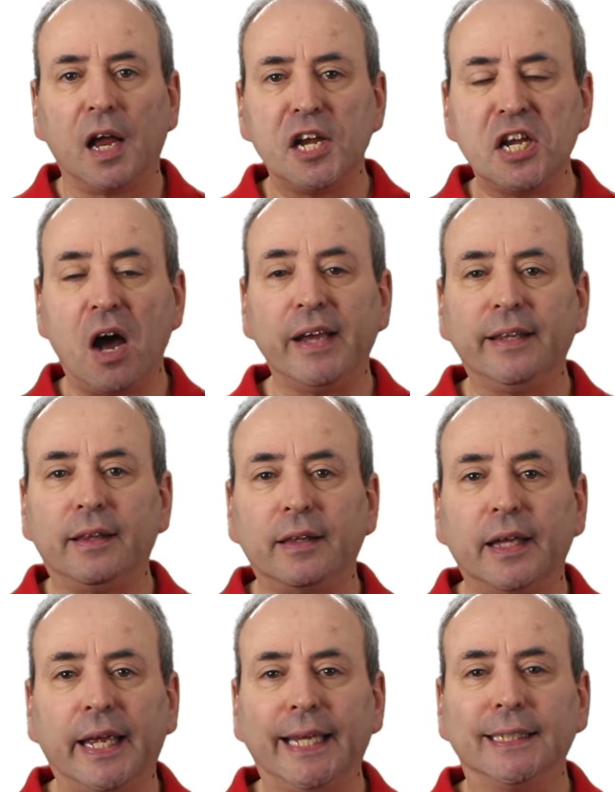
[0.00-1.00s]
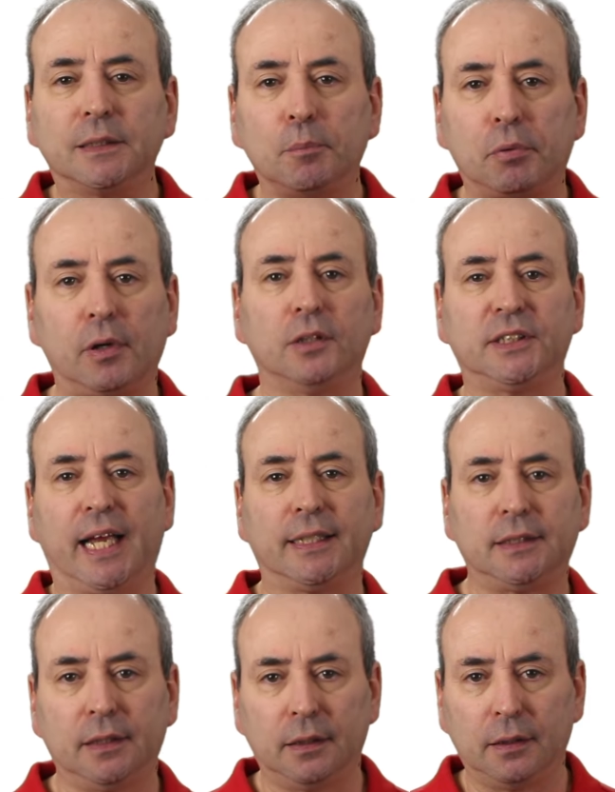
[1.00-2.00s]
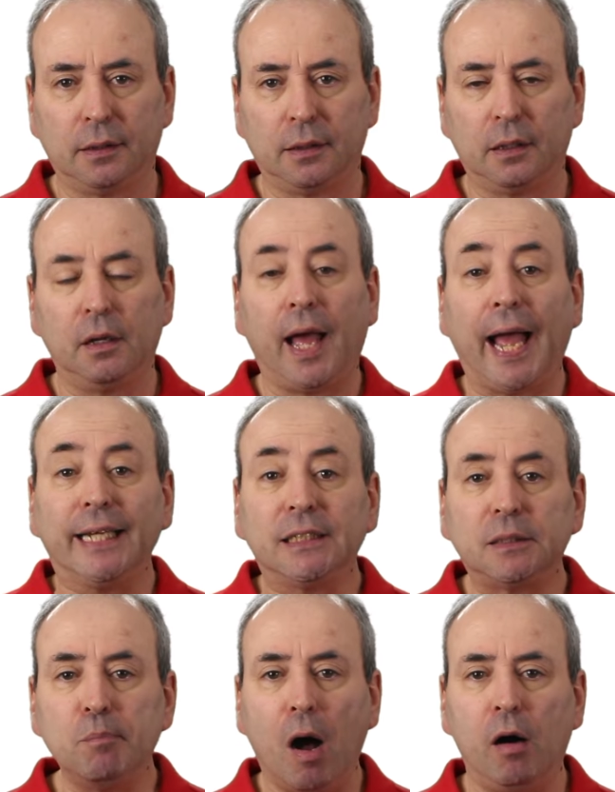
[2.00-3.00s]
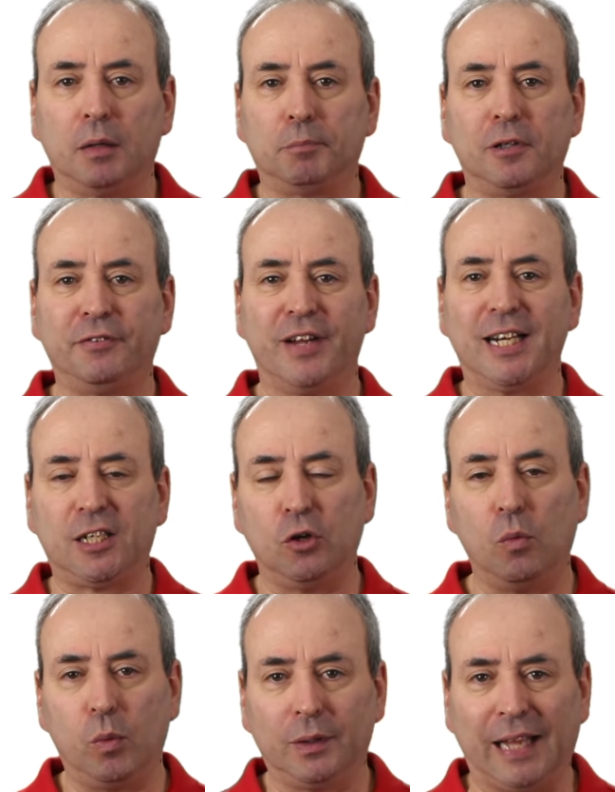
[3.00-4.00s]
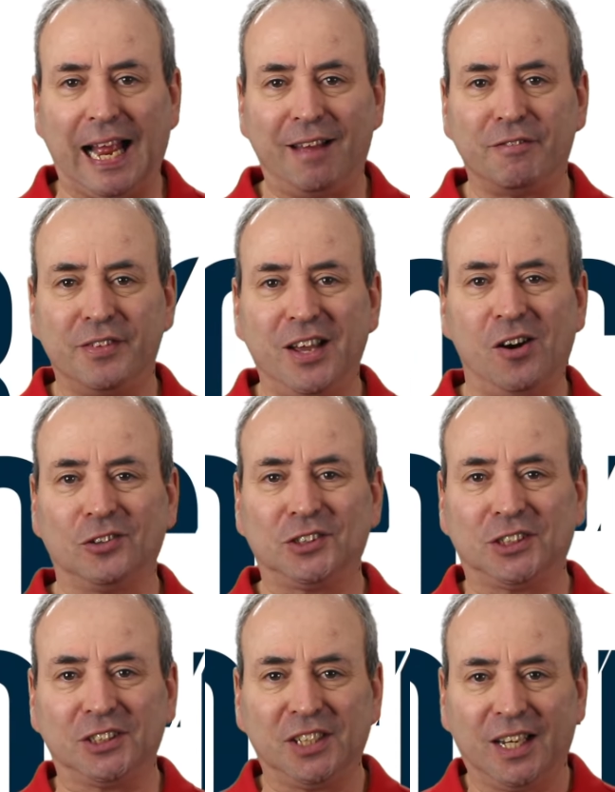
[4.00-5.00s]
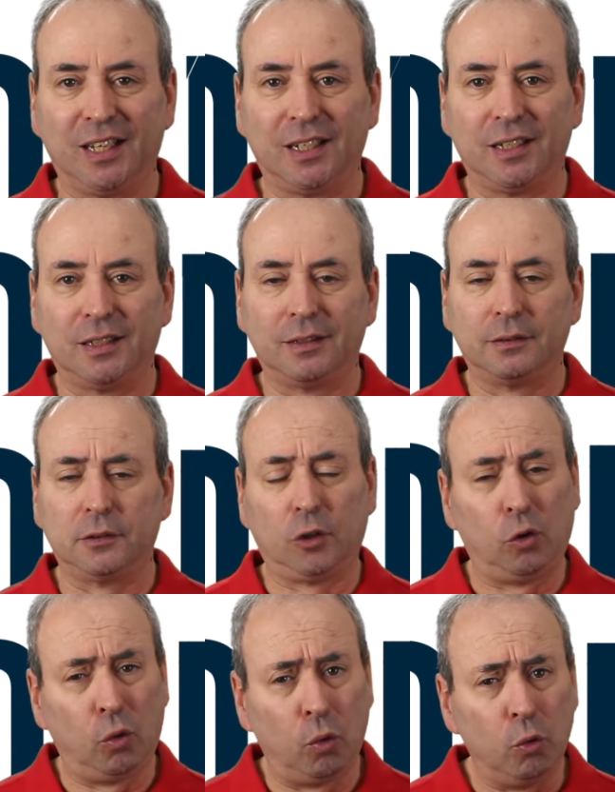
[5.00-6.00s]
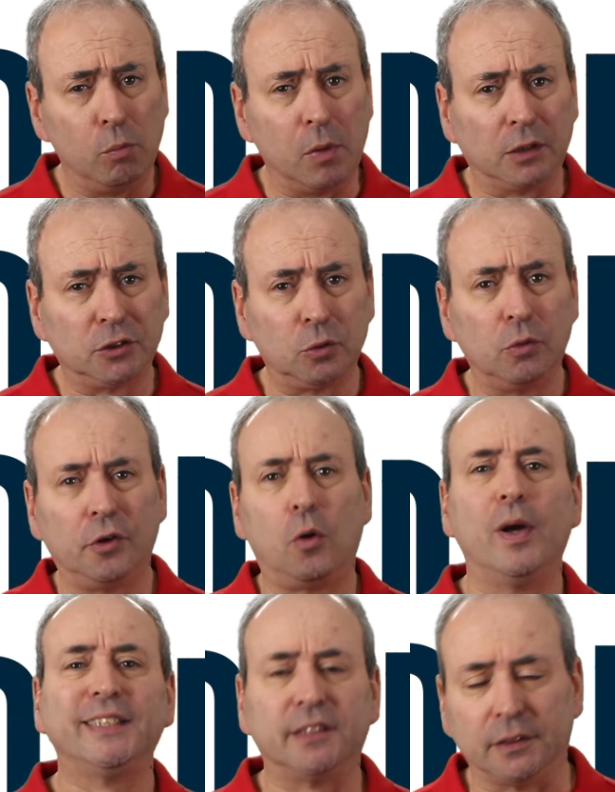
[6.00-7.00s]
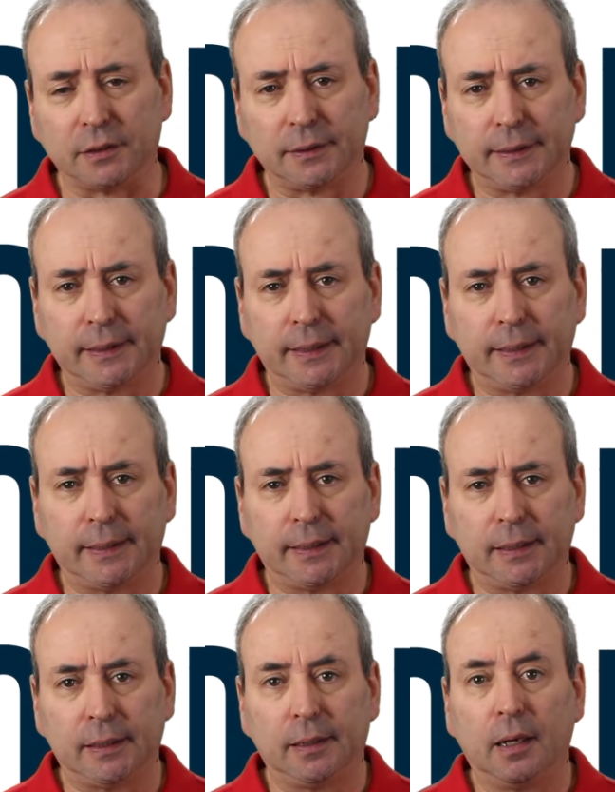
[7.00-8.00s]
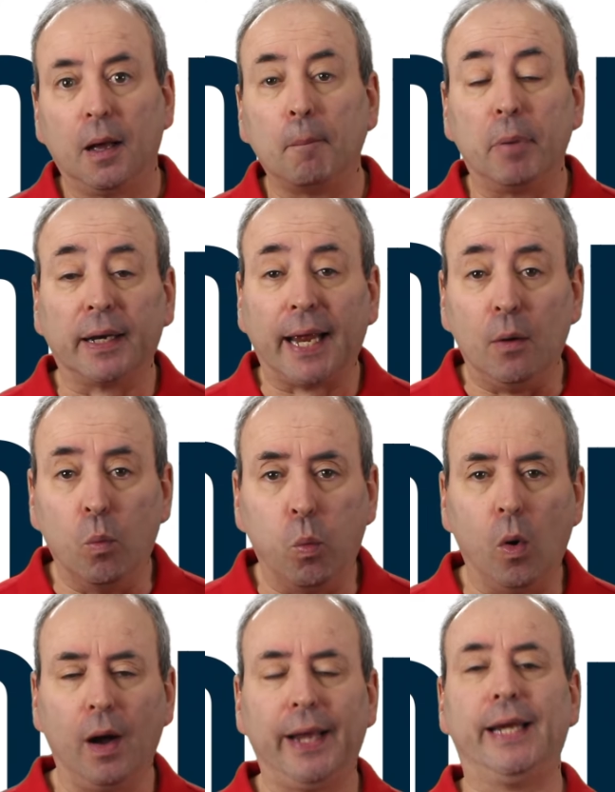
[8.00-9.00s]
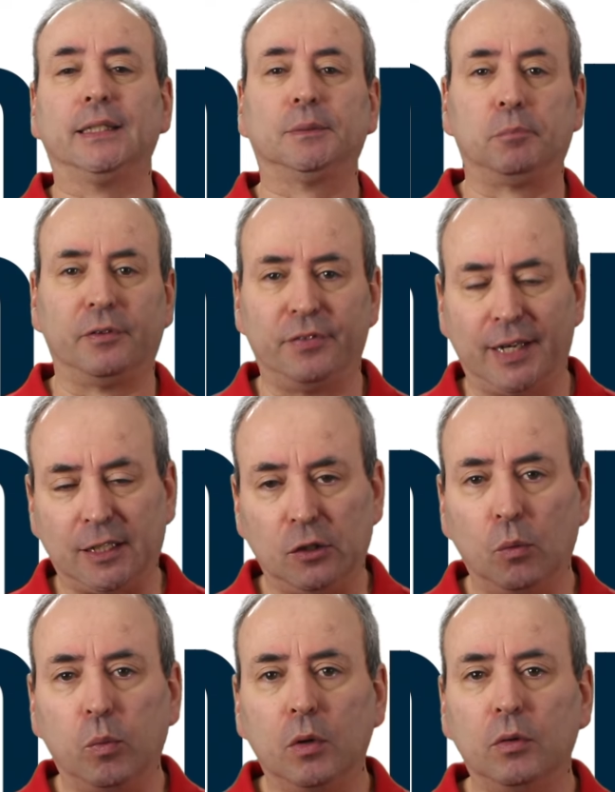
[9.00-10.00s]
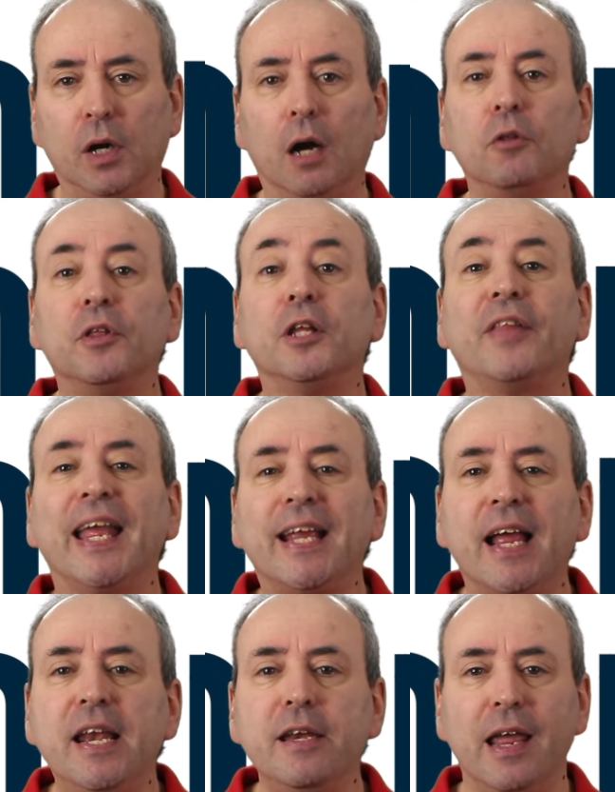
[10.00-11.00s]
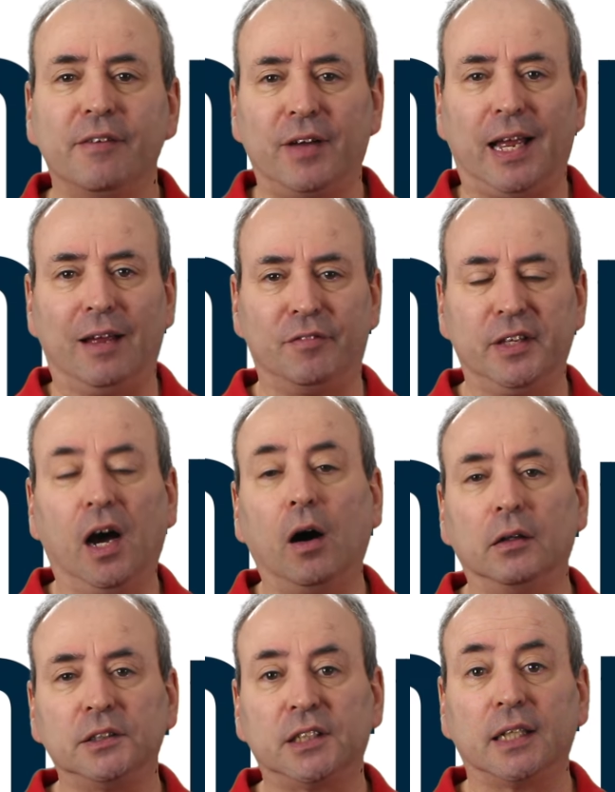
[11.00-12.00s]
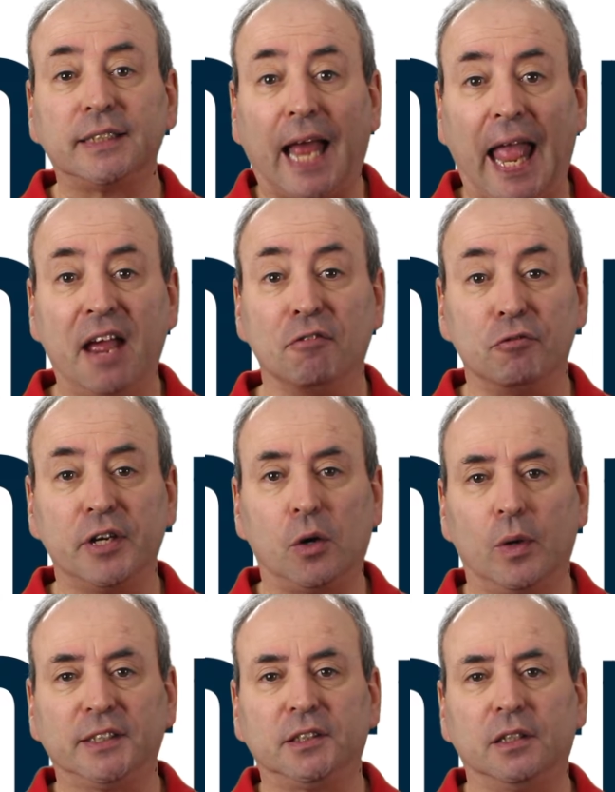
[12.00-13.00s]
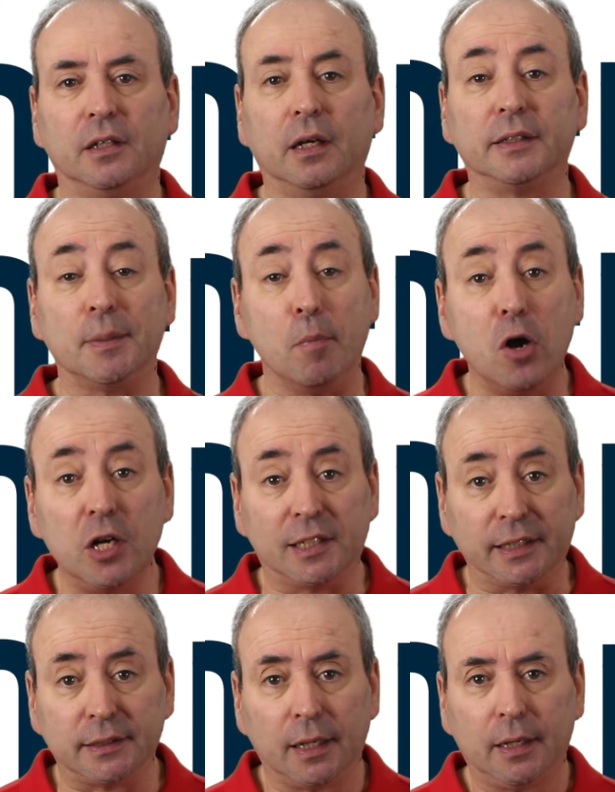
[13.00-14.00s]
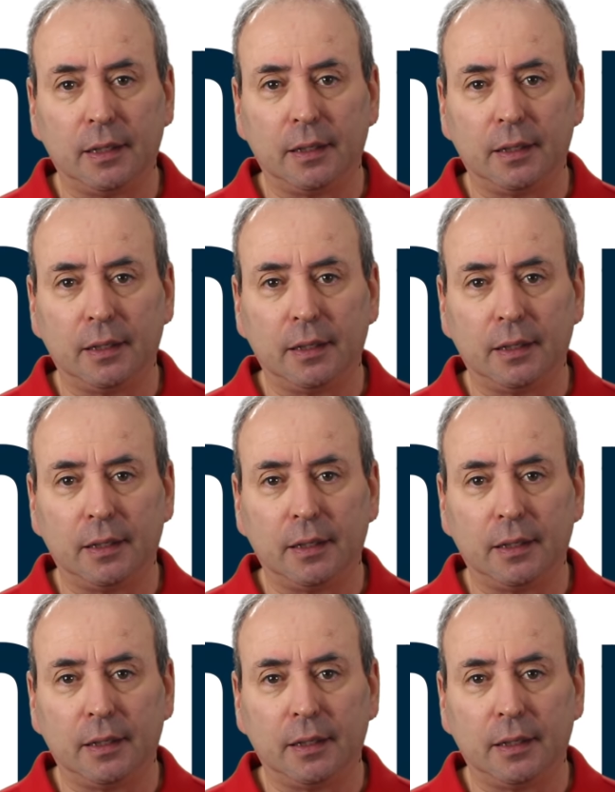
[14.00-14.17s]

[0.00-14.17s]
Ninth is process. A smart professional will have the answers to almost all the questions. But a wise professional will know that they can never have the answer to every question that emerges.